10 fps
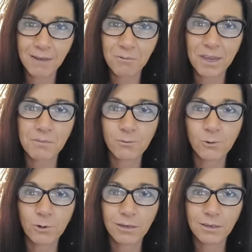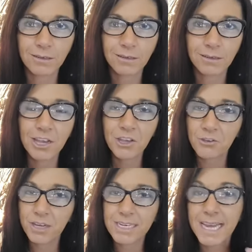that week before
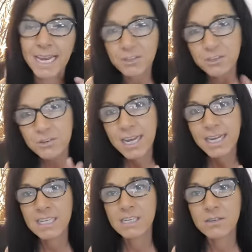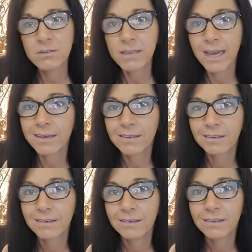you can take two days to do that
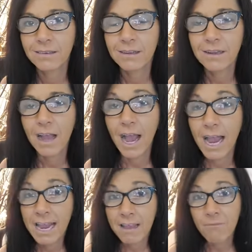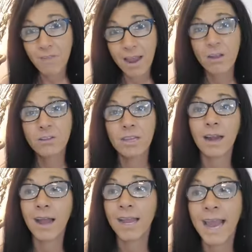I have found
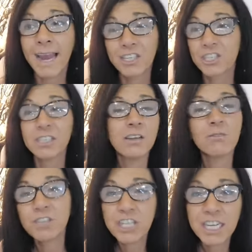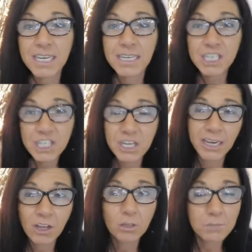that I actually don't cheat.
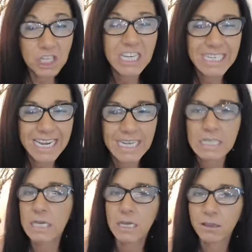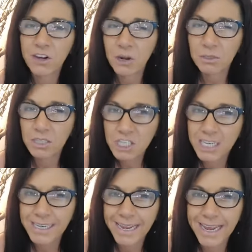I call them cheat days. They're not really
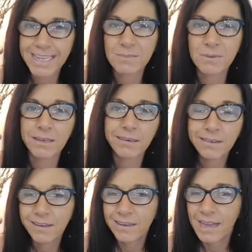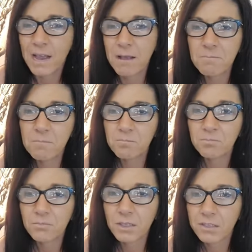cheat days, but um,
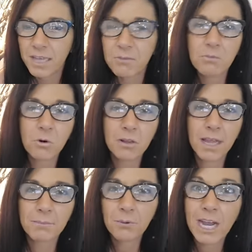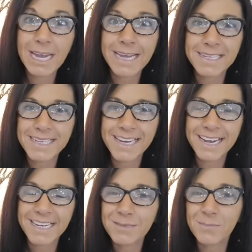kind of more like prize
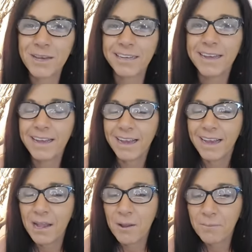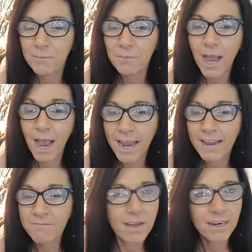days. But um, I
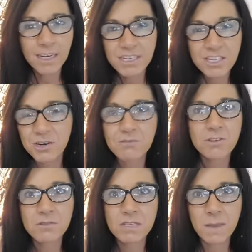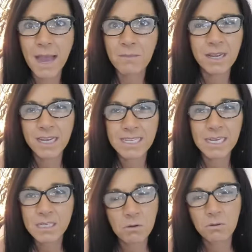have found I just don't do as bad because
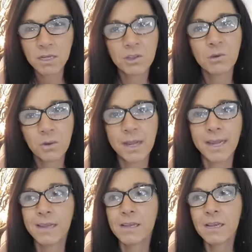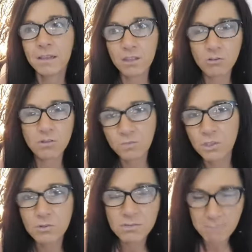I don't like the way those
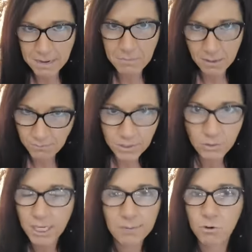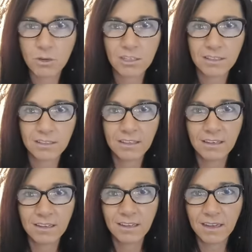foods make me feel anymore.
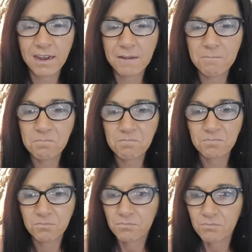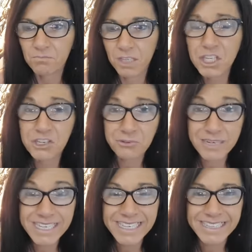Um, just
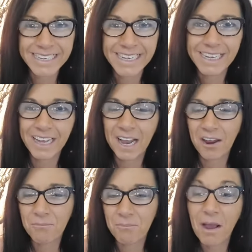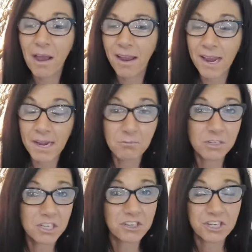recently, I I
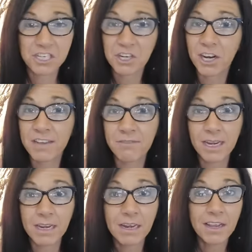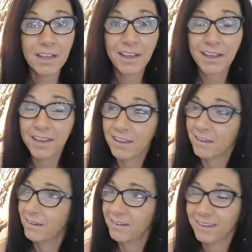was just craving.
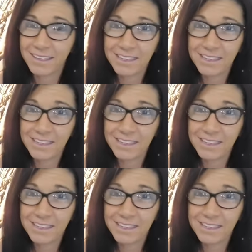Uh,